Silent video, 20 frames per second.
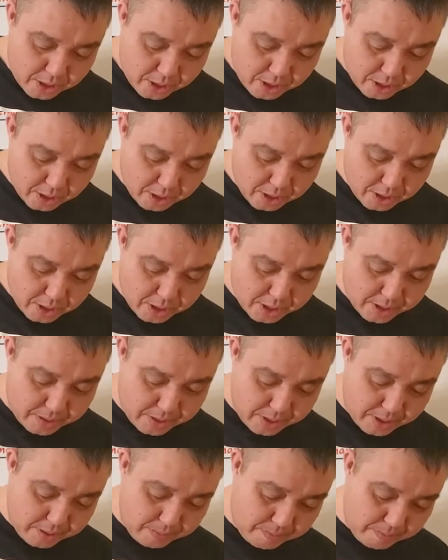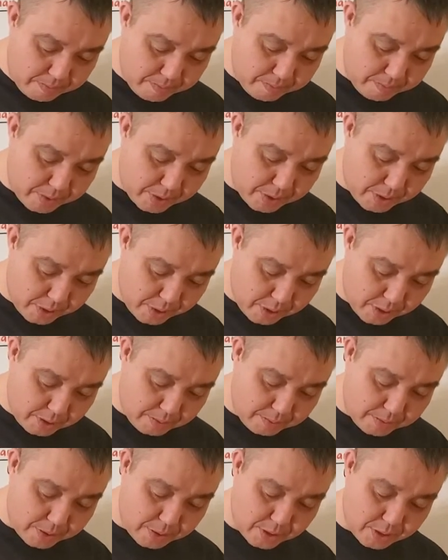Gurin,
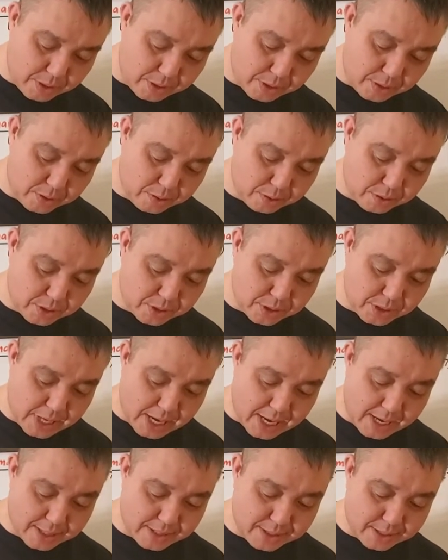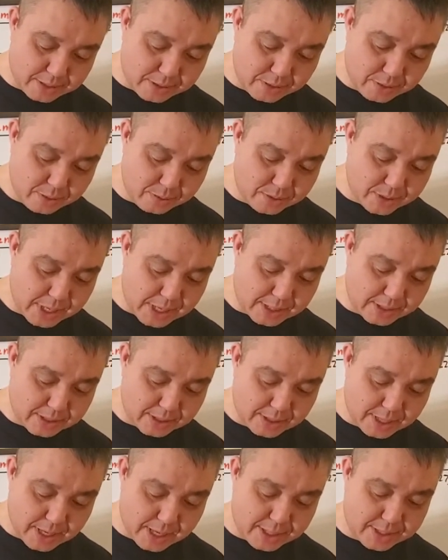Guram
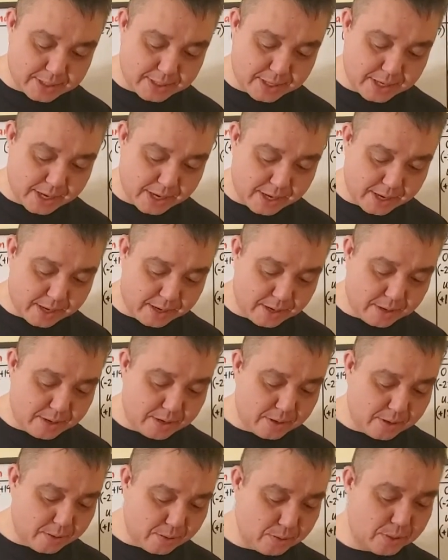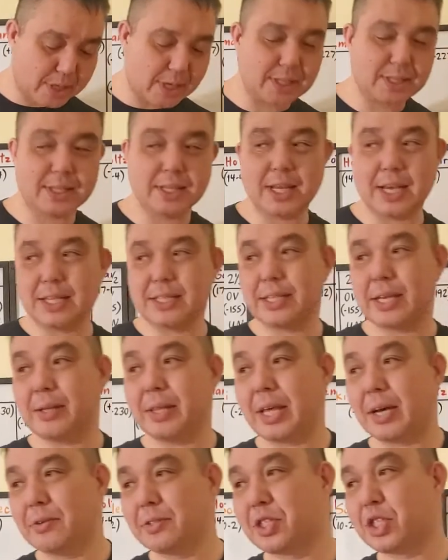Kutateladze.
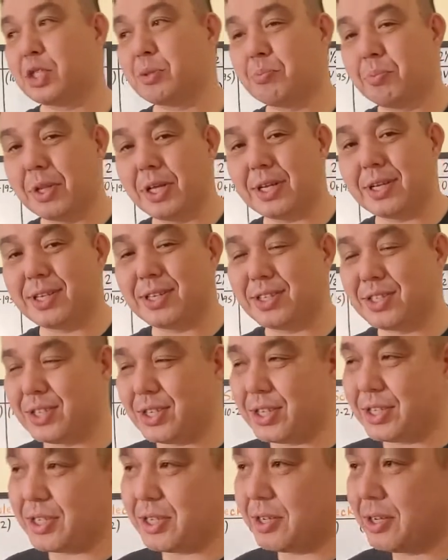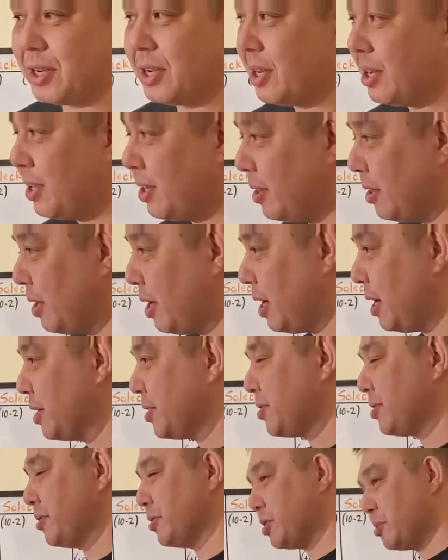That was split decision
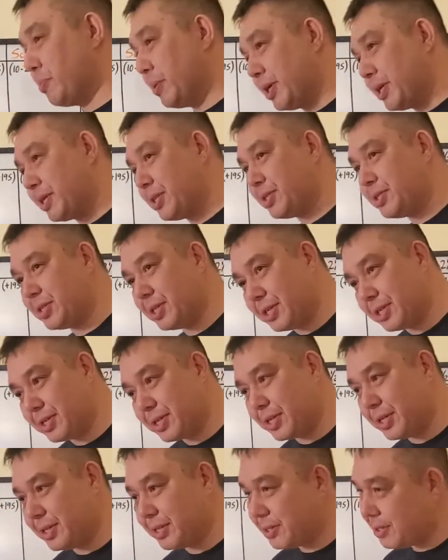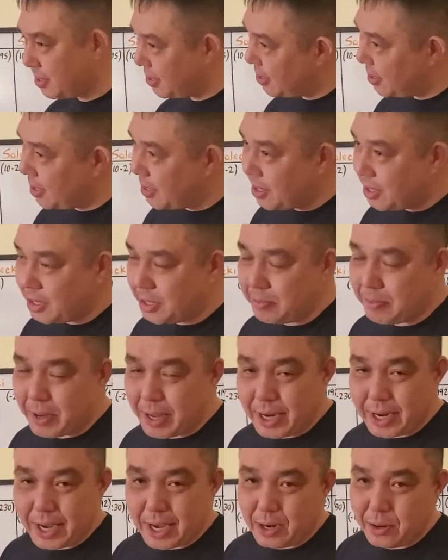loss. So split decisions,
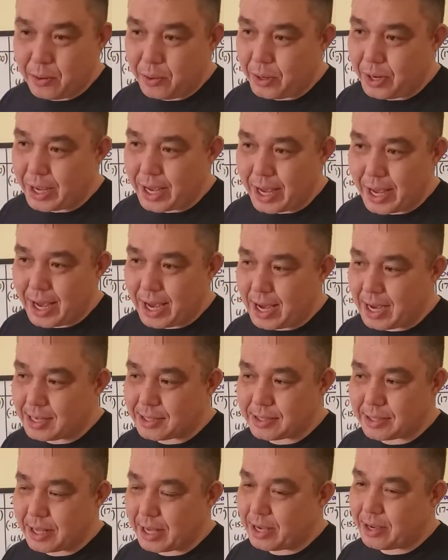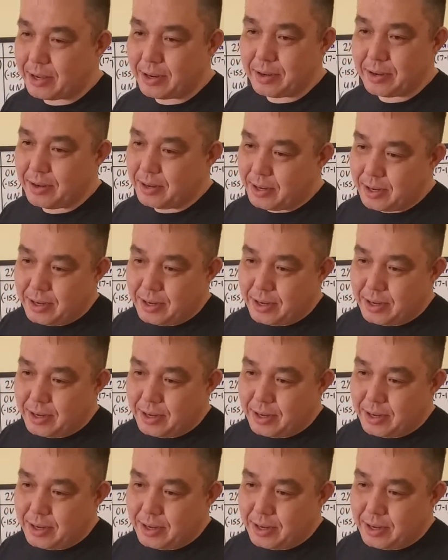depending on who you ask, they could,